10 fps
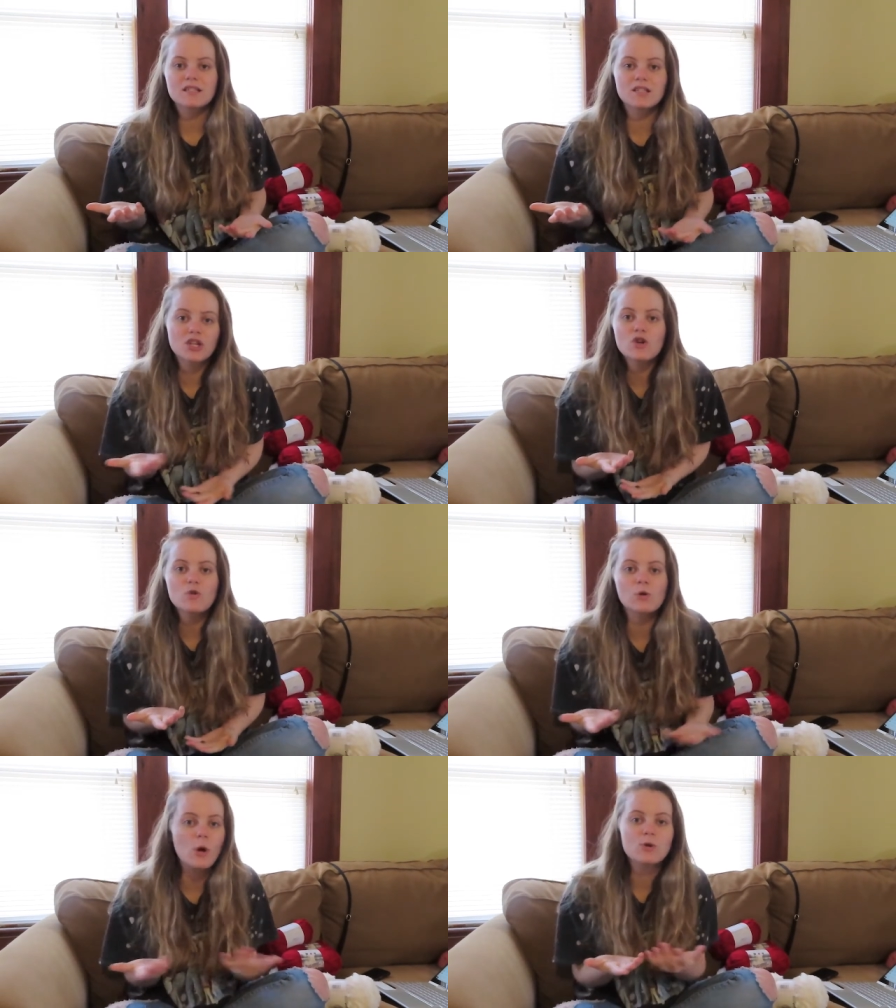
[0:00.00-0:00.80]

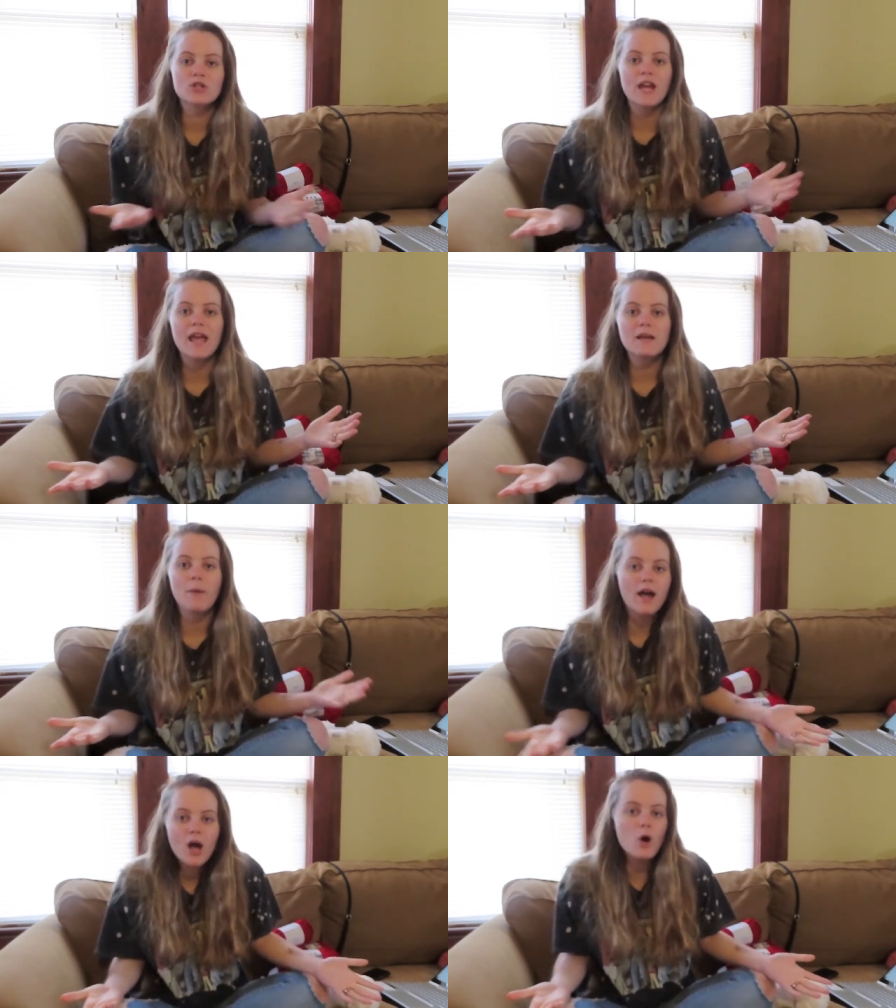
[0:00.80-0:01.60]
to crochet
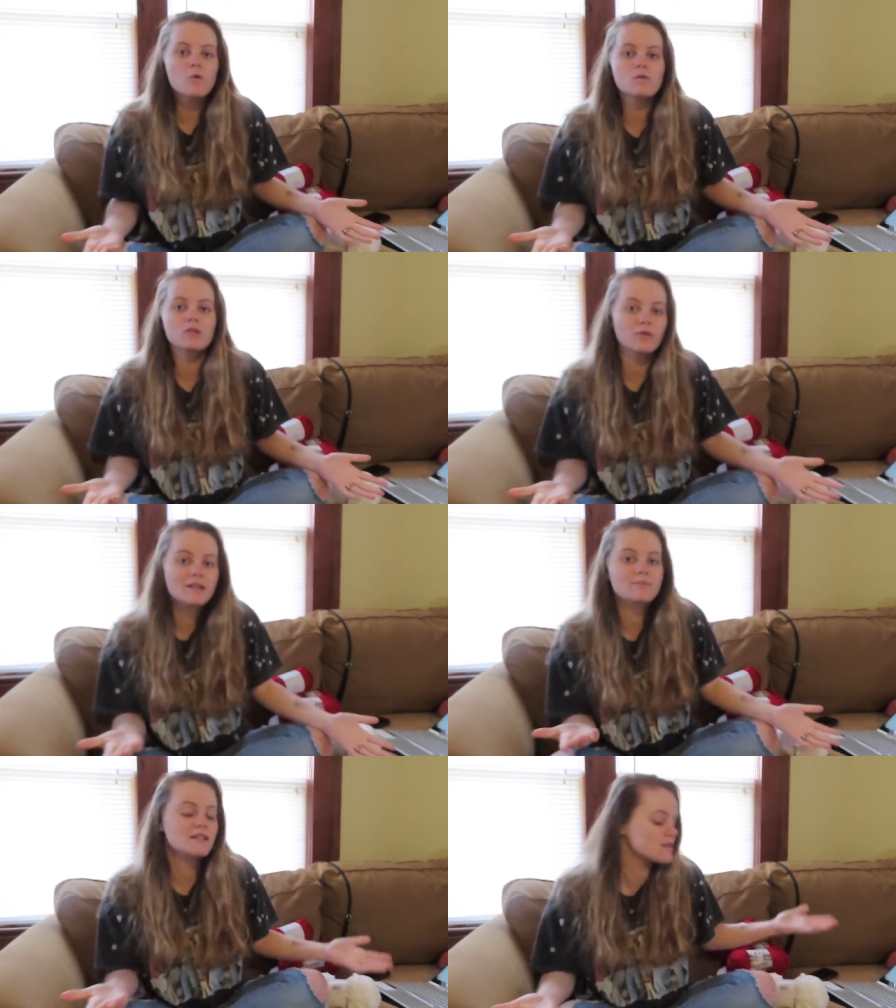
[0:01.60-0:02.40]
my own
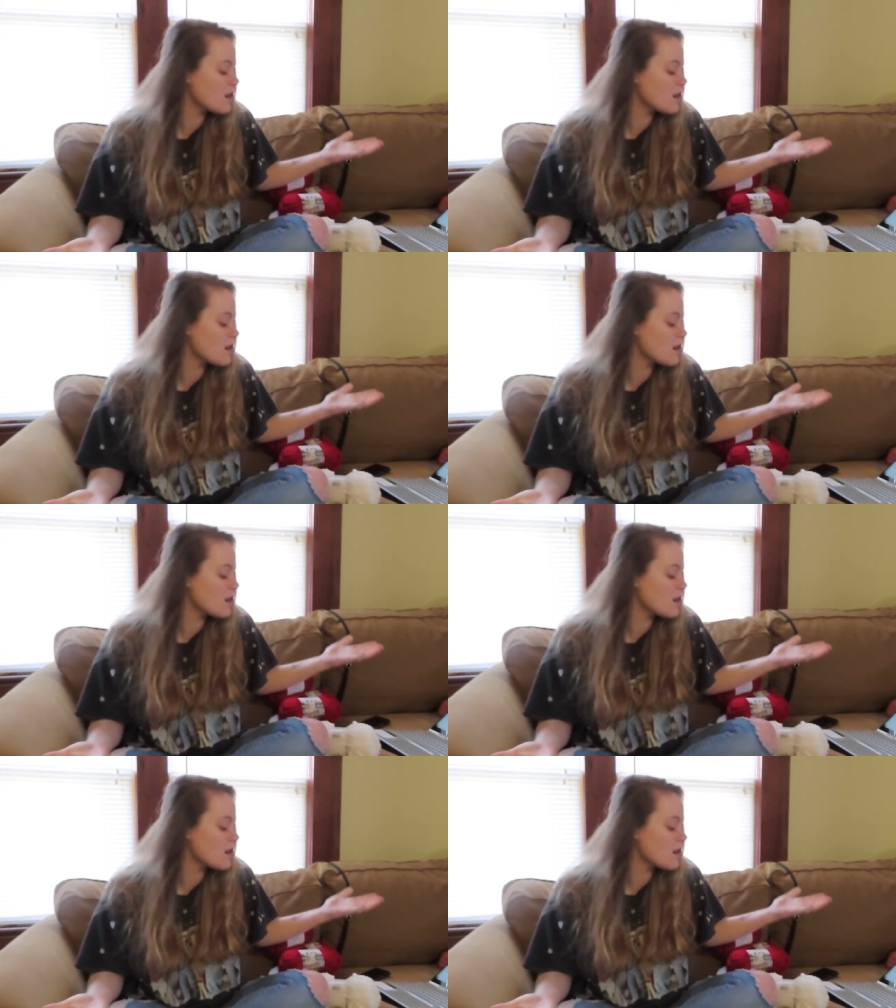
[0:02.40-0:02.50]
Christmas